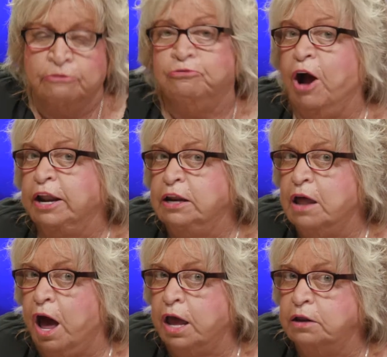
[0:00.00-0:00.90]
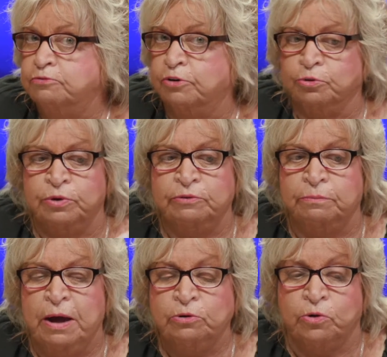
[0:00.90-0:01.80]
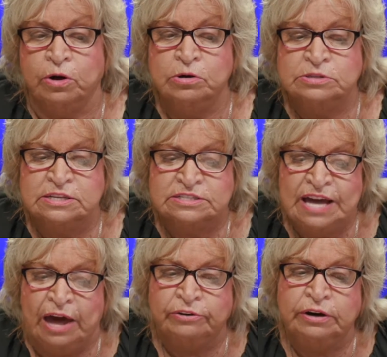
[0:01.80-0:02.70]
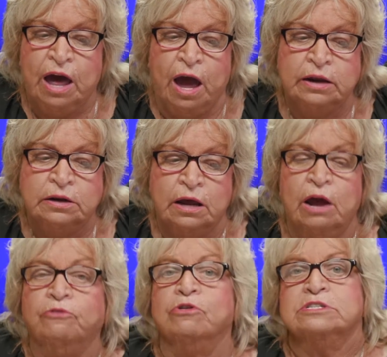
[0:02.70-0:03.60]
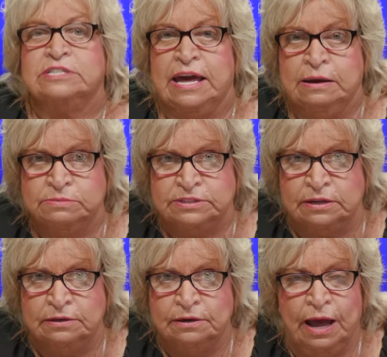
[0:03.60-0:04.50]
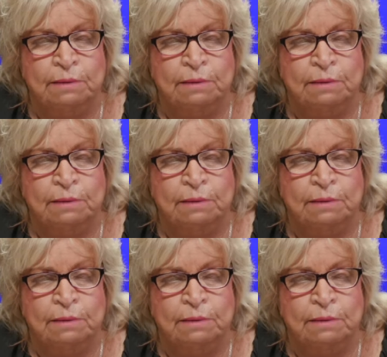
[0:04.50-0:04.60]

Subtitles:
Friday night for the Riverboat Cruise, and Saturday night for Samson.